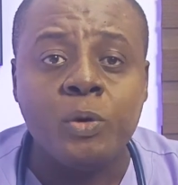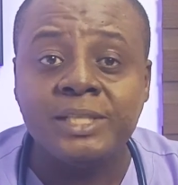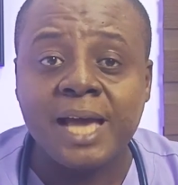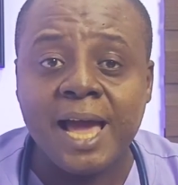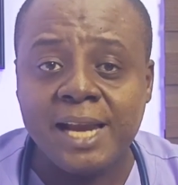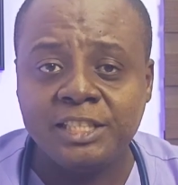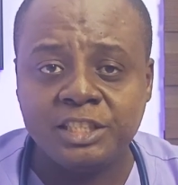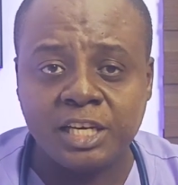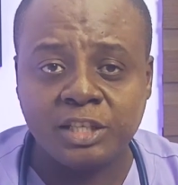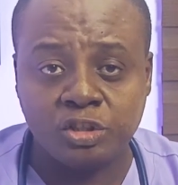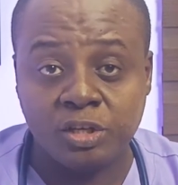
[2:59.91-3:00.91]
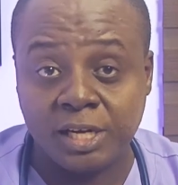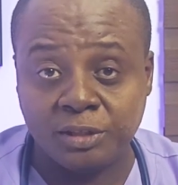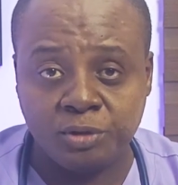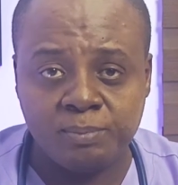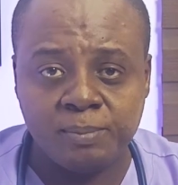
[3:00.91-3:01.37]
With early detection
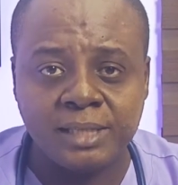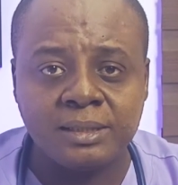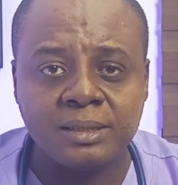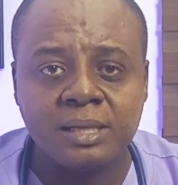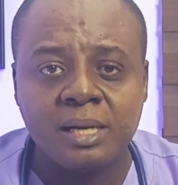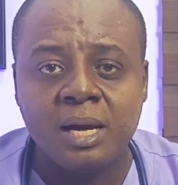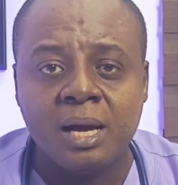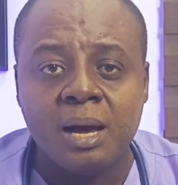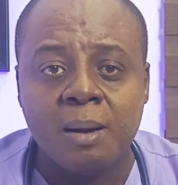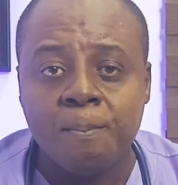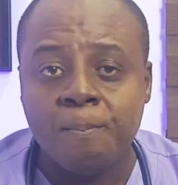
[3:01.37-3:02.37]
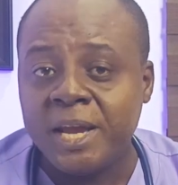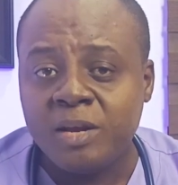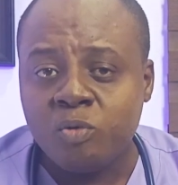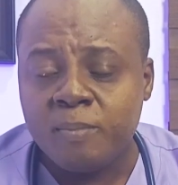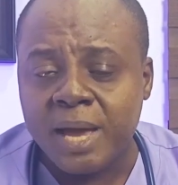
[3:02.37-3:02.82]
and treatment,
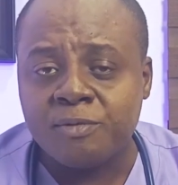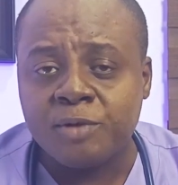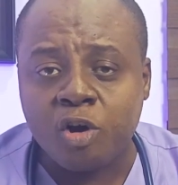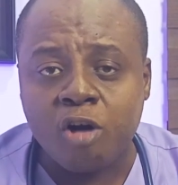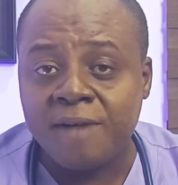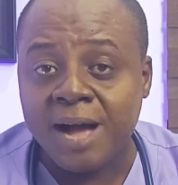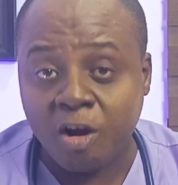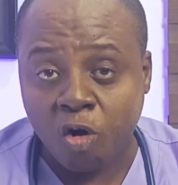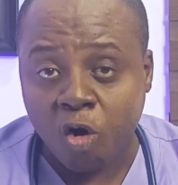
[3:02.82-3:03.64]
many women recover